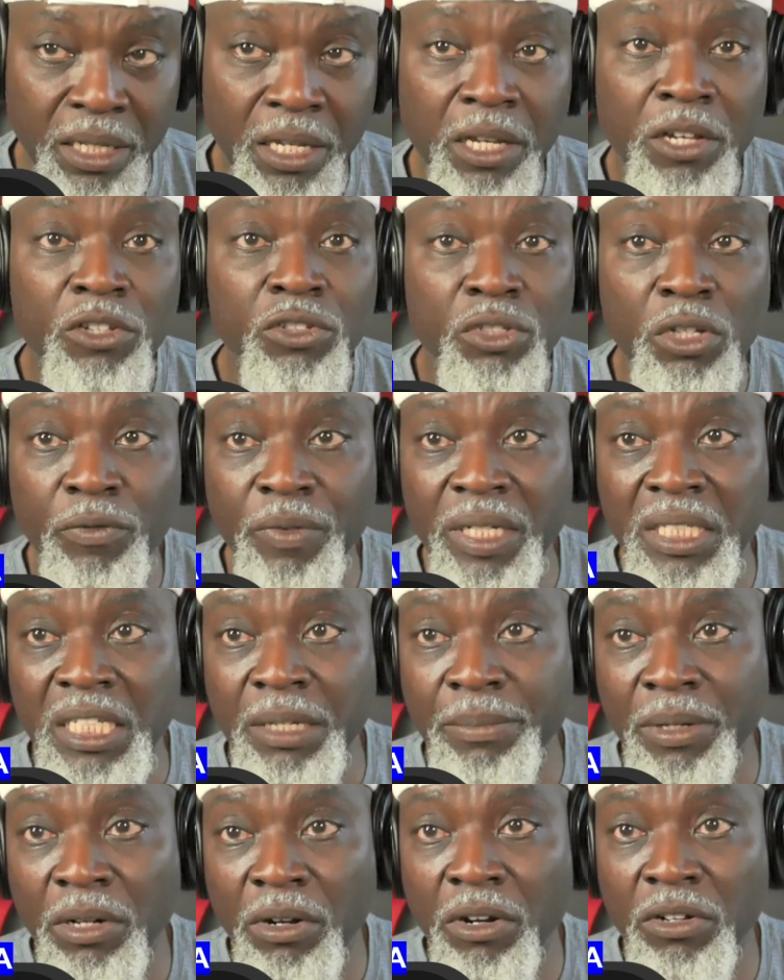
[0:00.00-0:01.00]
Sovereignty
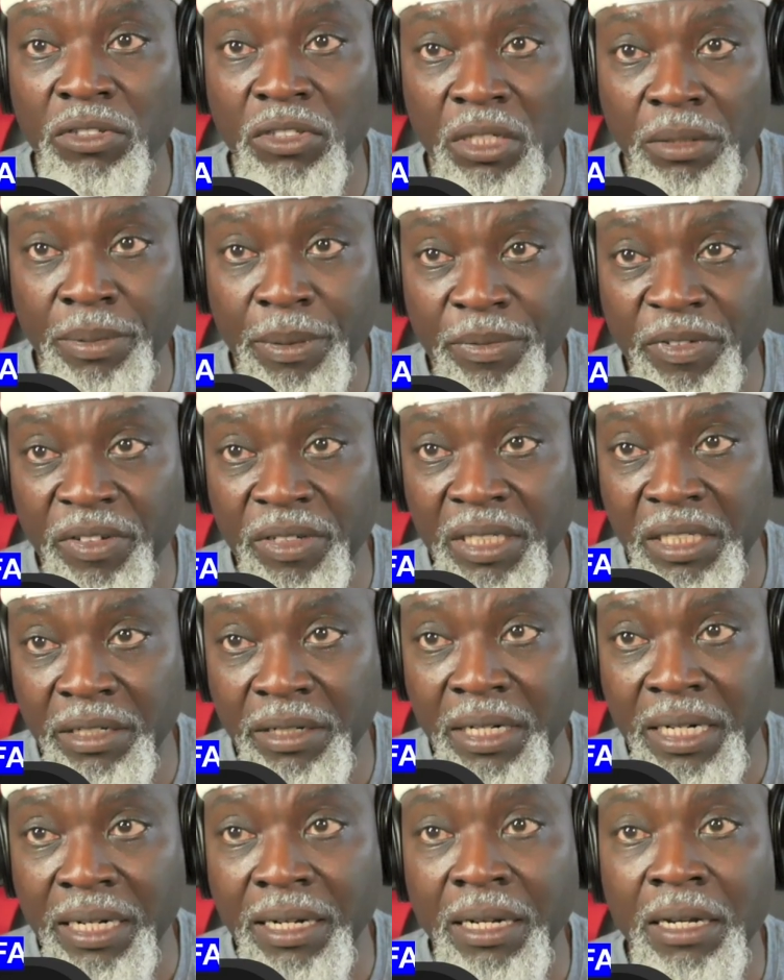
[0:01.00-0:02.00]
belongs to the people
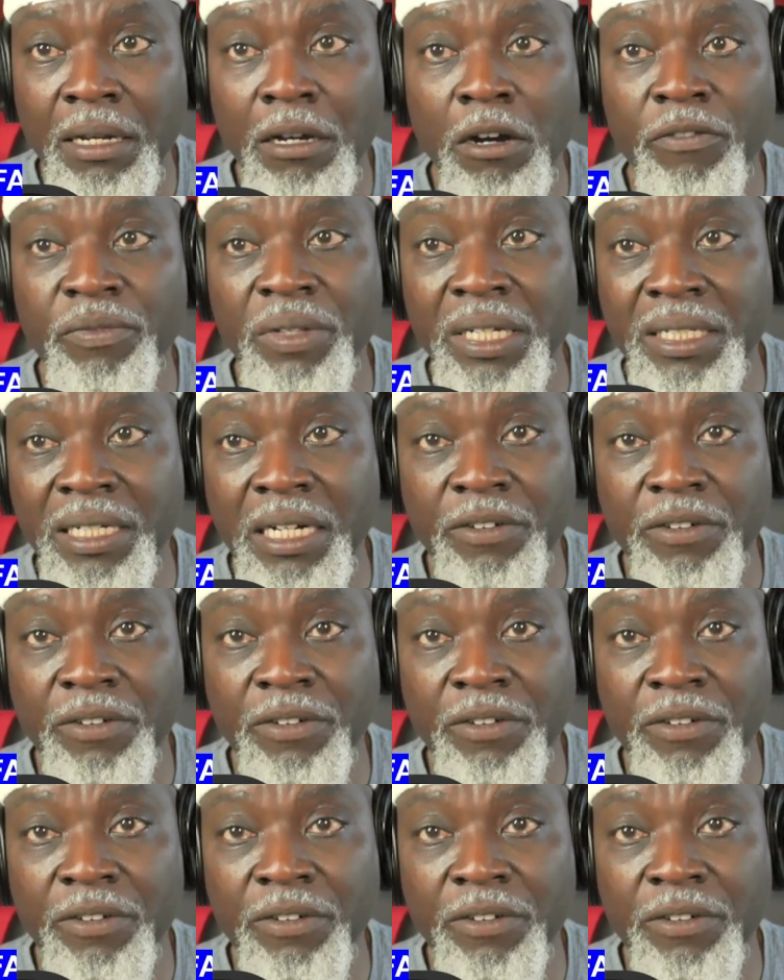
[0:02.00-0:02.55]
of Nigeria,